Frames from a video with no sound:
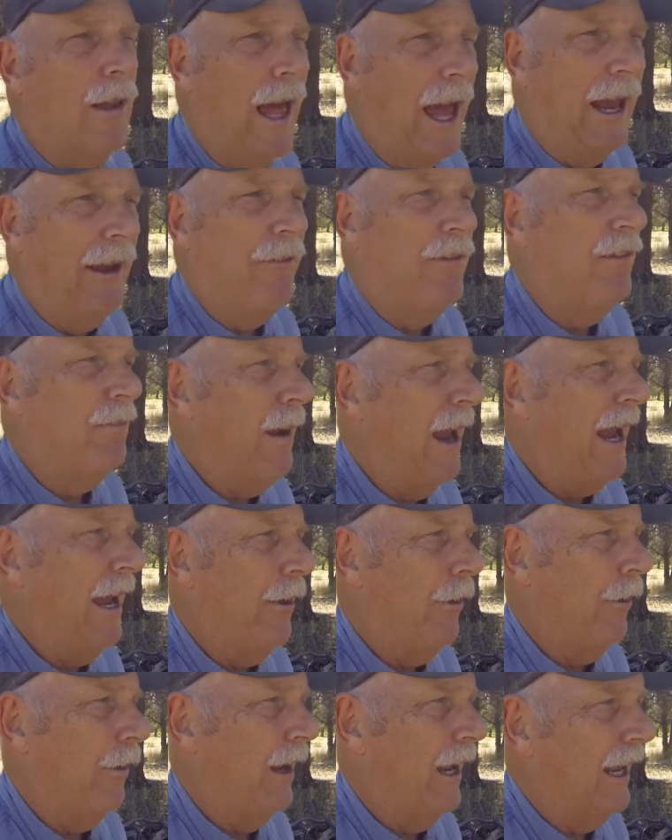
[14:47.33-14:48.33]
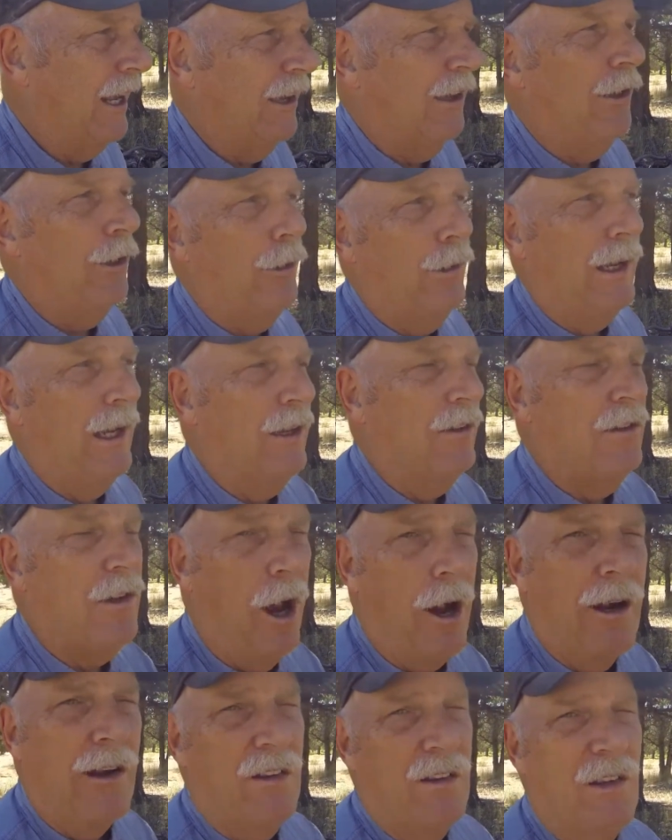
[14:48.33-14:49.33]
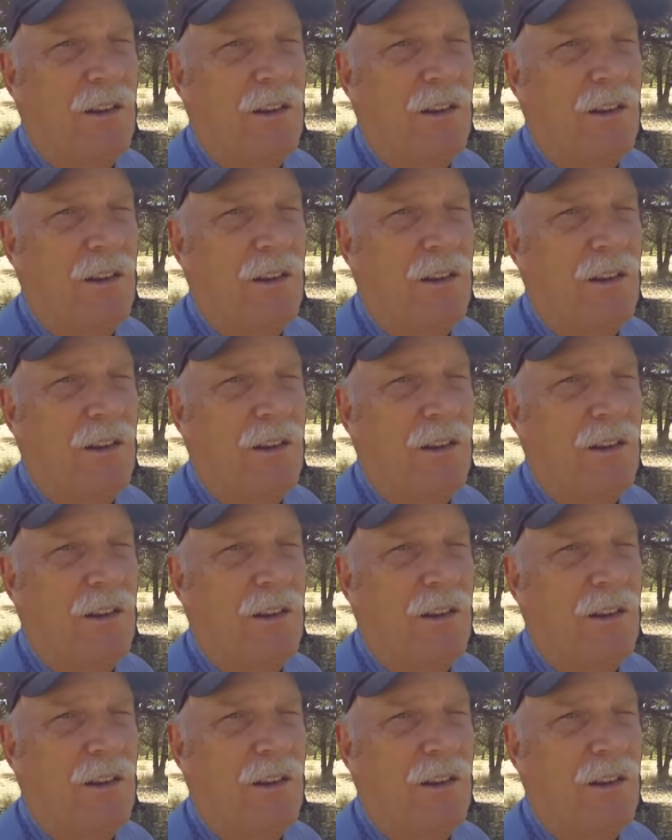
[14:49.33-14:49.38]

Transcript: lives matter, including dogs